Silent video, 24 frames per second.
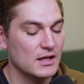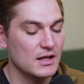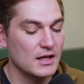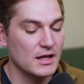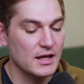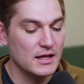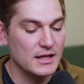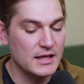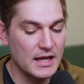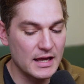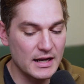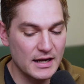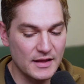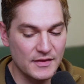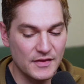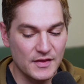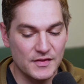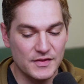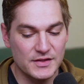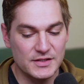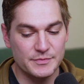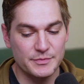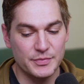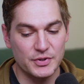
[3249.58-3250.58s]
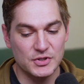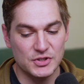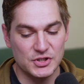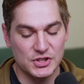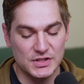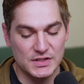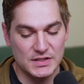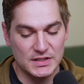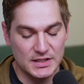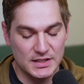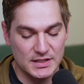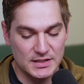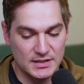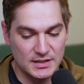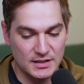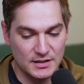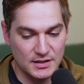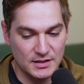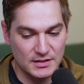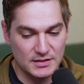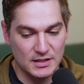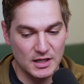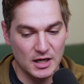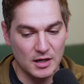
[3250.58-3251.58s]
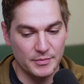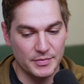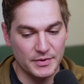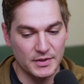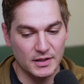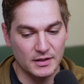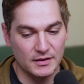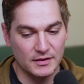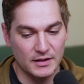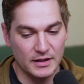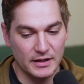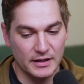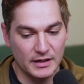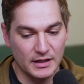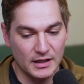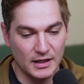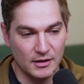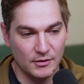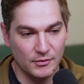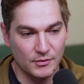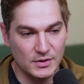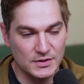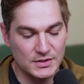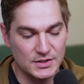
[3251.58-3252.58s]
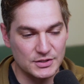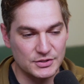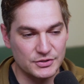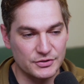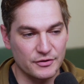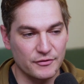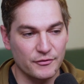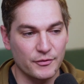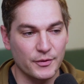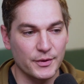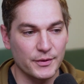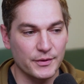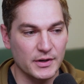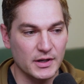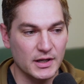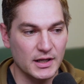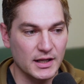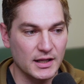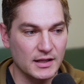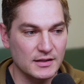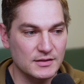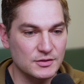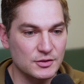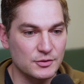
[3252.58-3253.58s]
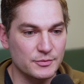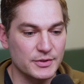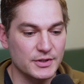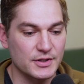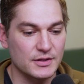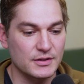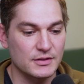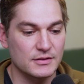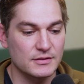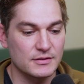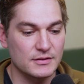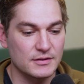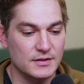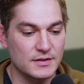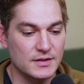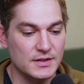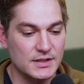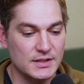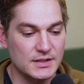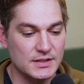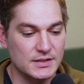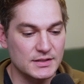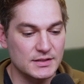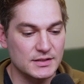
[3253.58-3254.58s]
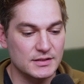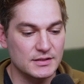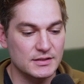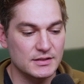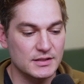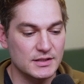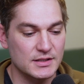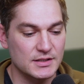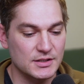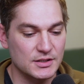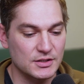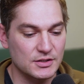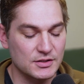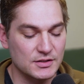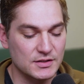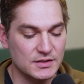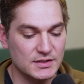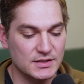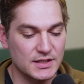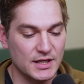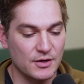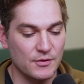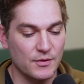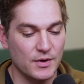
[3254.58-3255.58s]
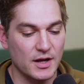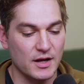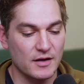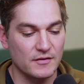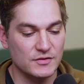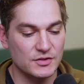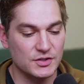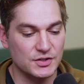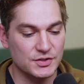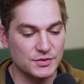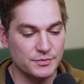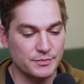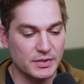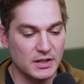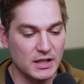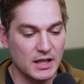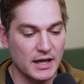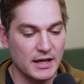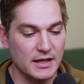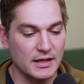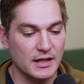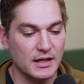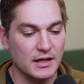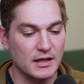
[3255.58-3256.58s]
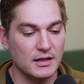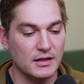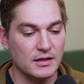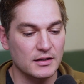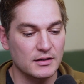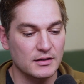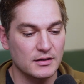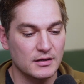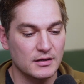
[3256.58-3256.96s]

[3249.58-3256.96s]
Yeah. And I think this pushes into the topic that I wasn't sure if we were going to get to, but this is a good segue of just playing.